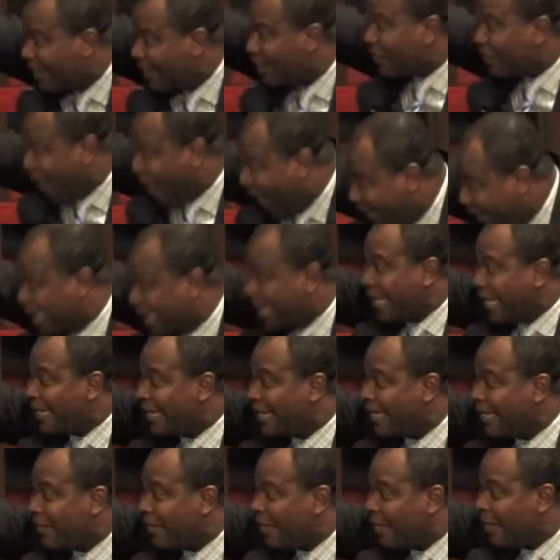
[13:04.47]
right there.
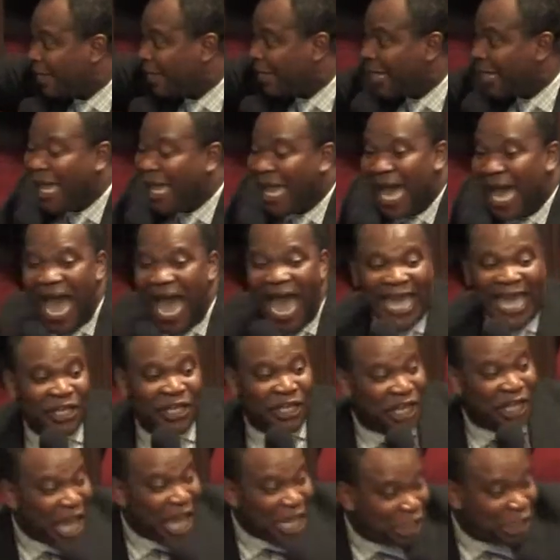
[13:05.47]
I
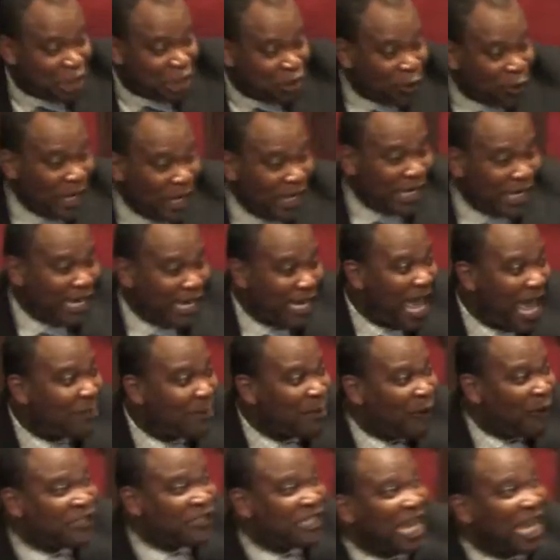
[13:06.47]
curse you in the
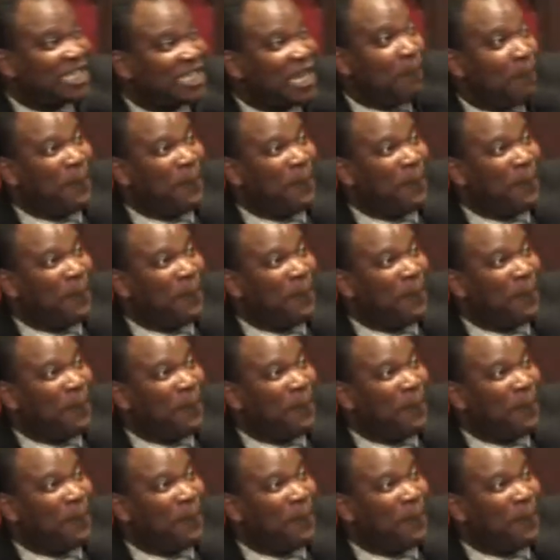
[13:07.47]
name of such a